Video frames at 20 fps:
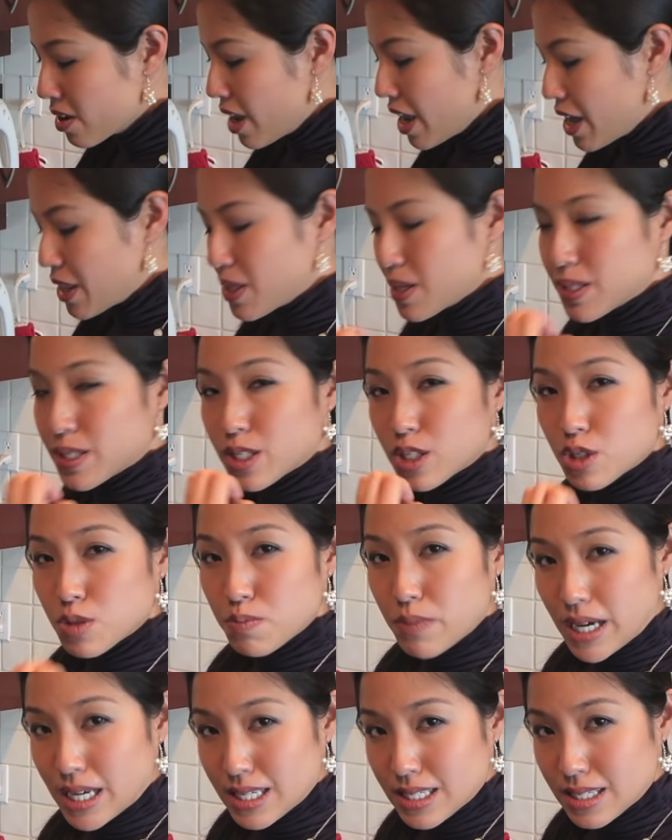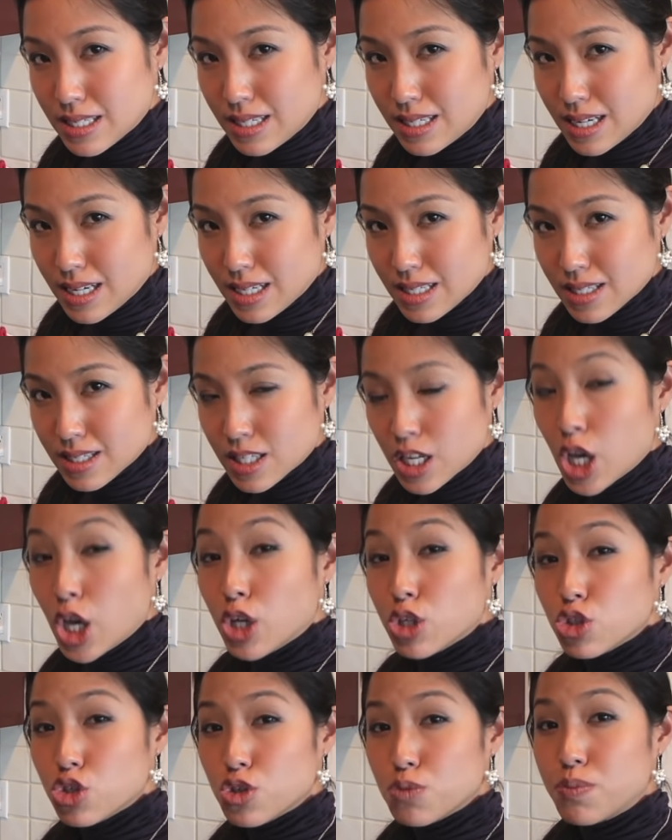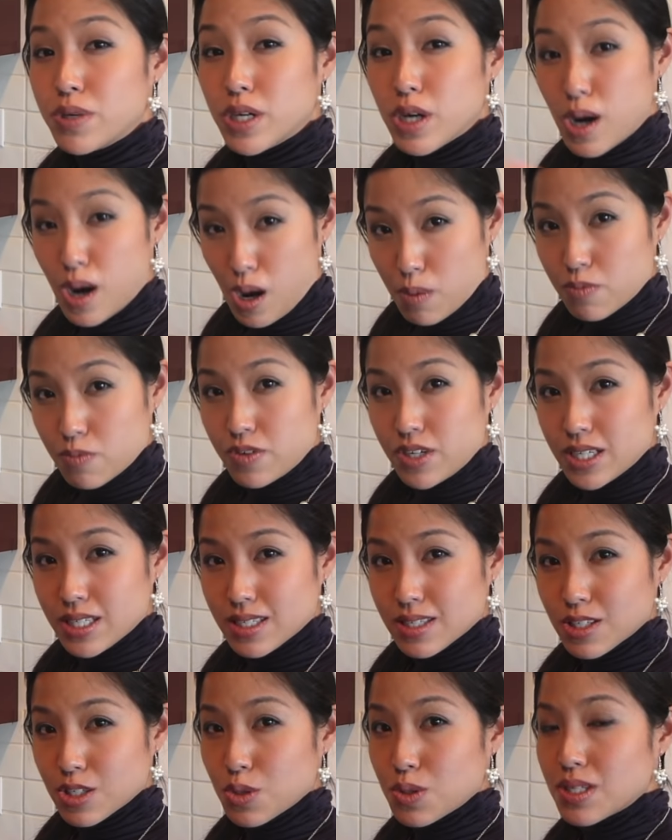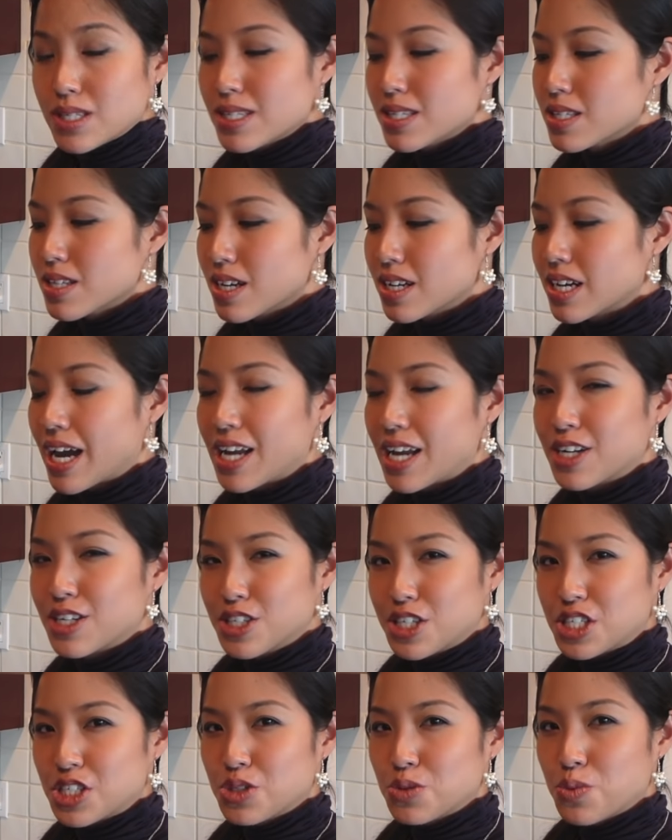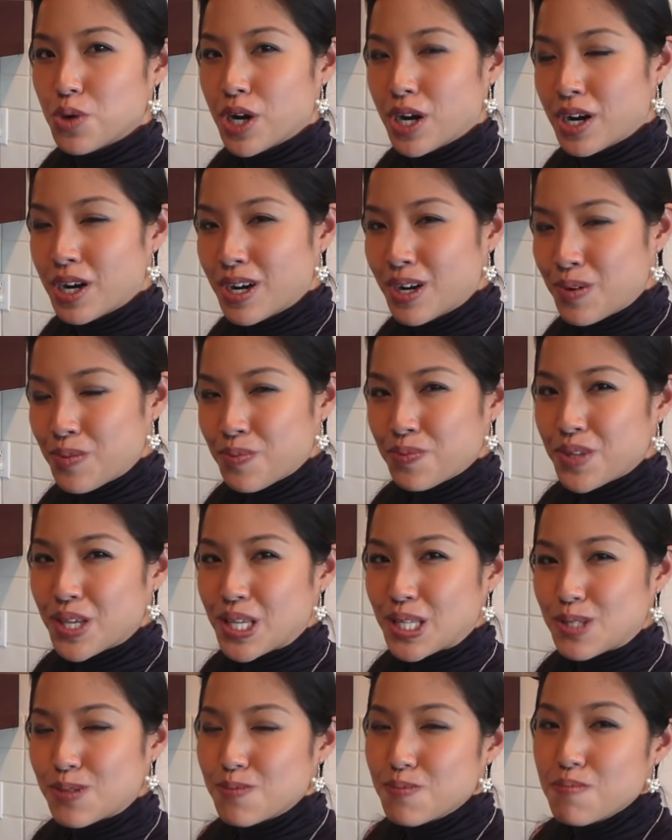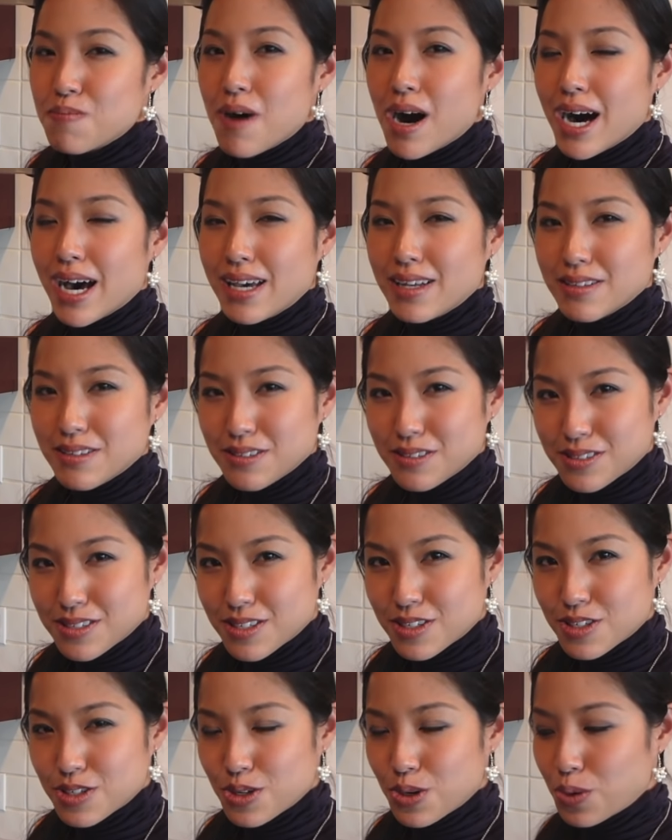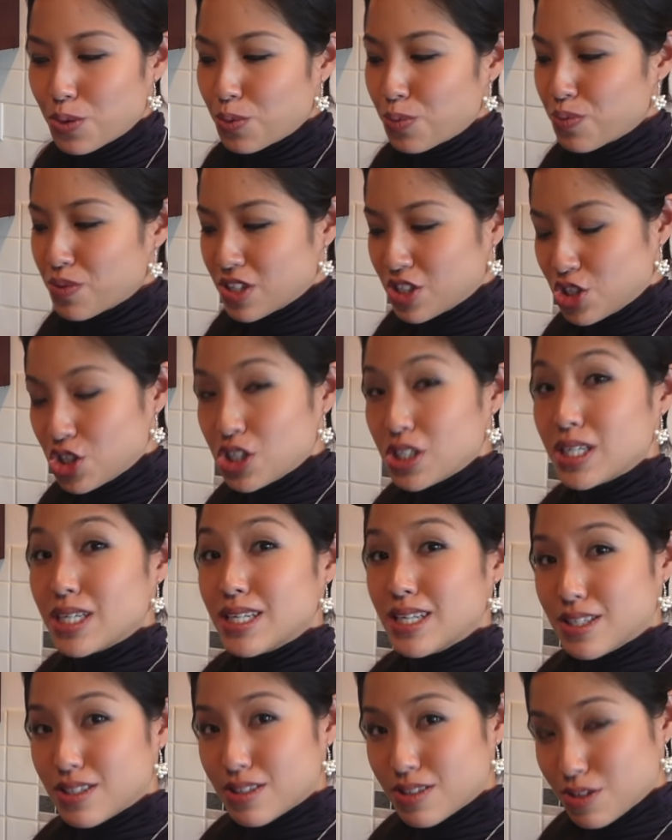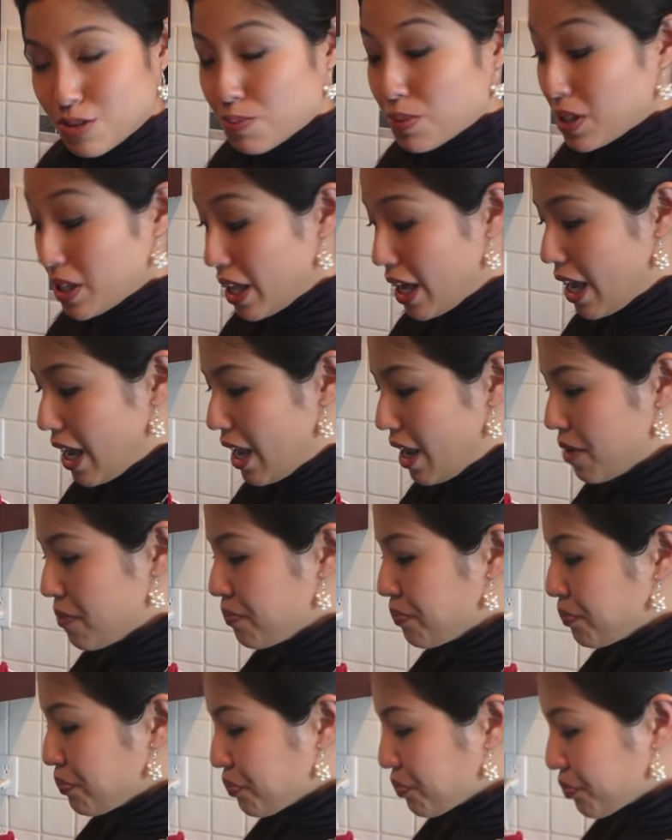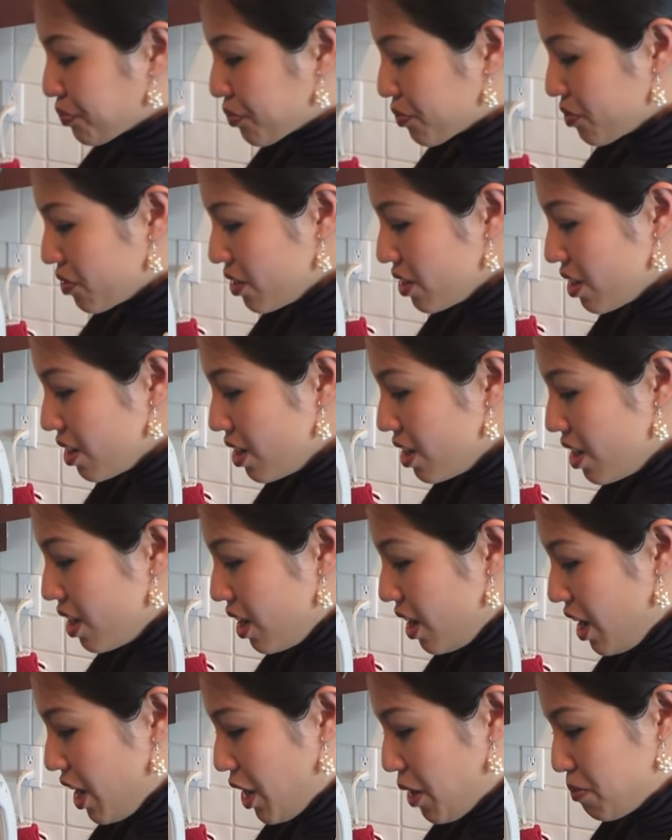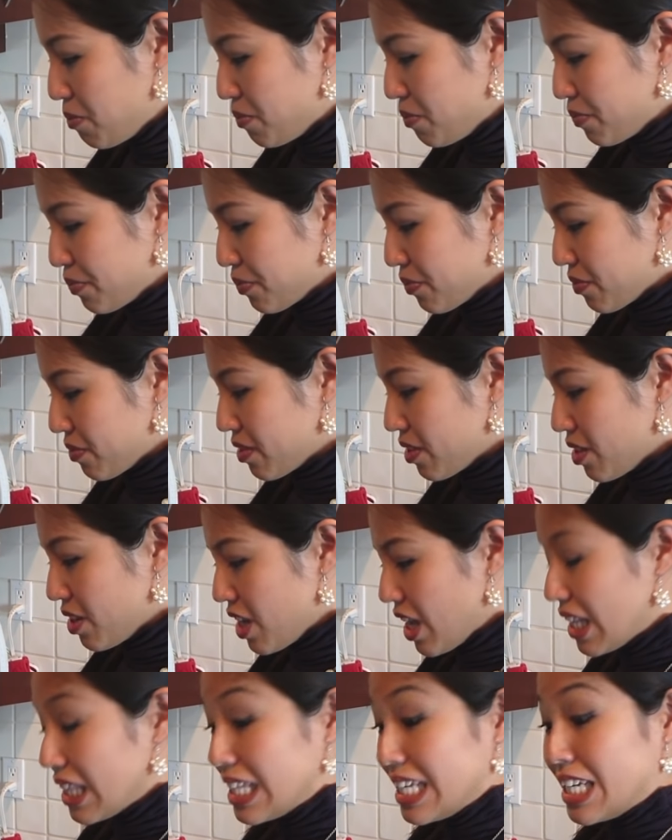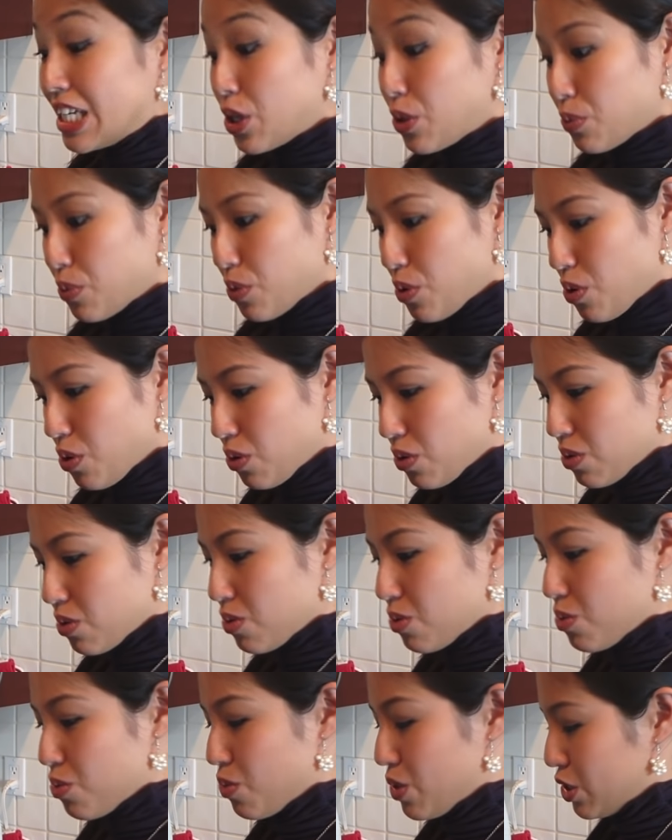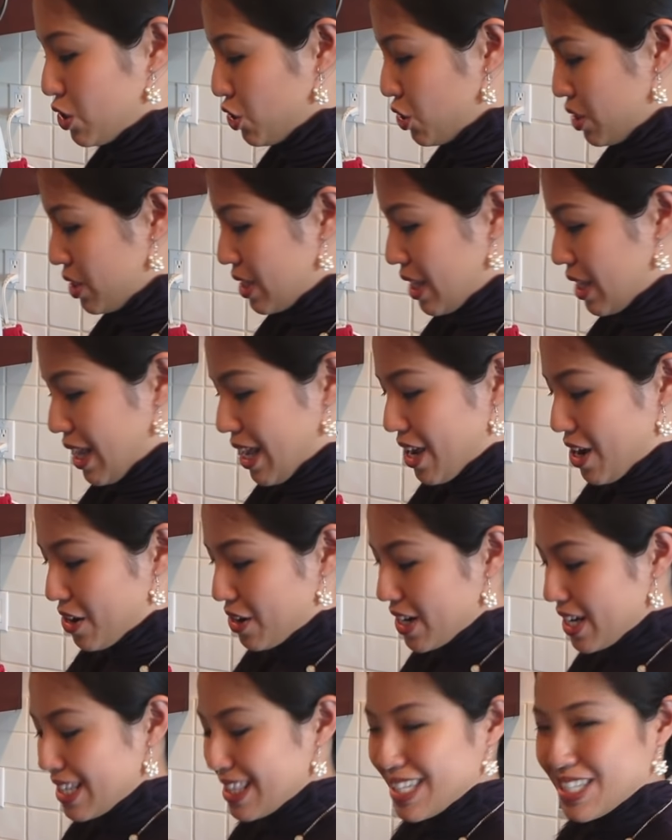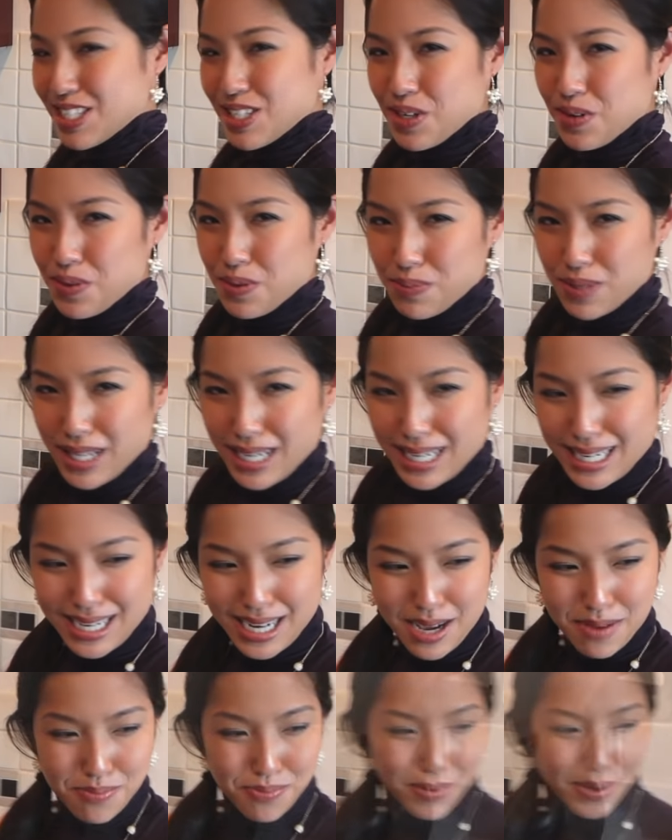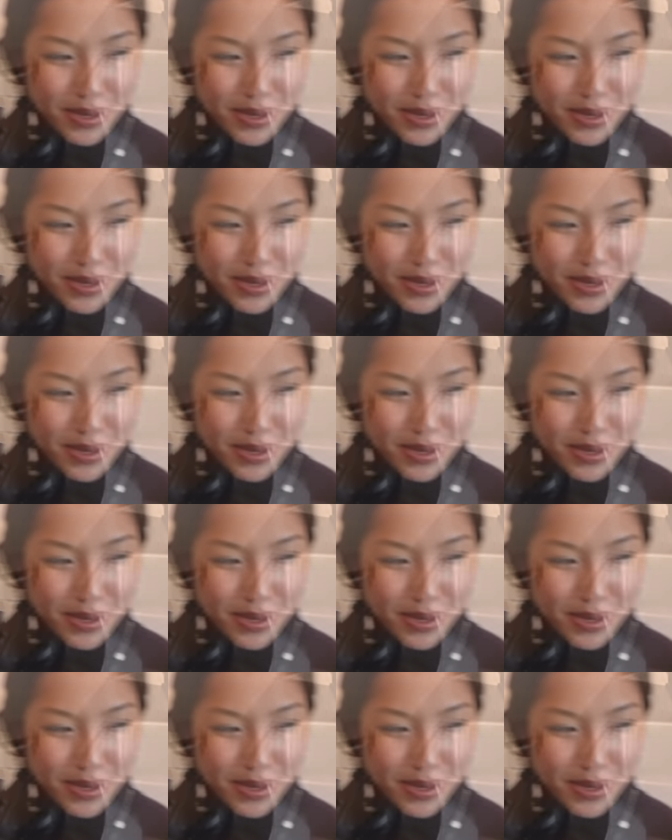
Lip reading: And the spiciness should be obvious. So this is not a kind of dish where it's mild, so the chili needs to play a leading role, one should say. All right, let's go and plate it up.